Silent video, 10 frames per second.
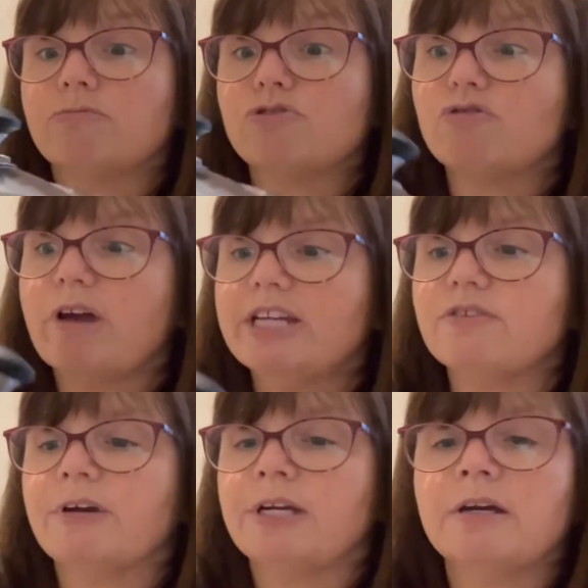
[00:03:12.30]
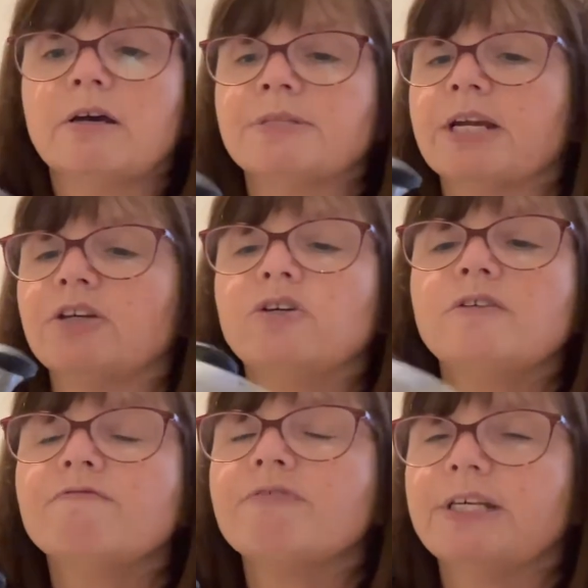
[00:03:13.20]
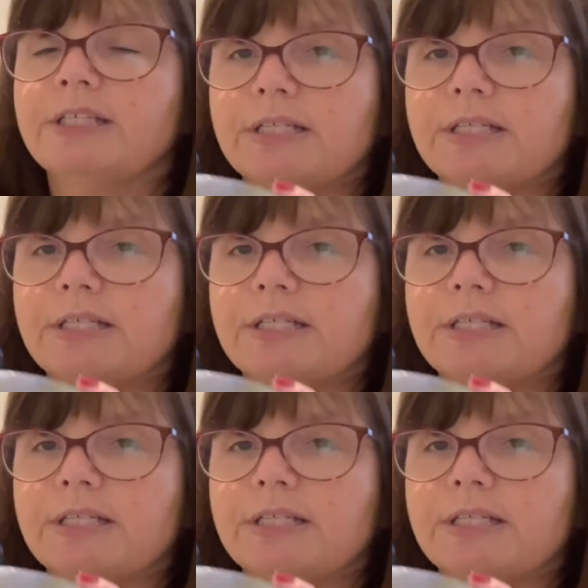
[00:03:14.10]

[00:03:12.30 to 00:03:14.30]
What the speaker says: try to find comps and I couldn't find the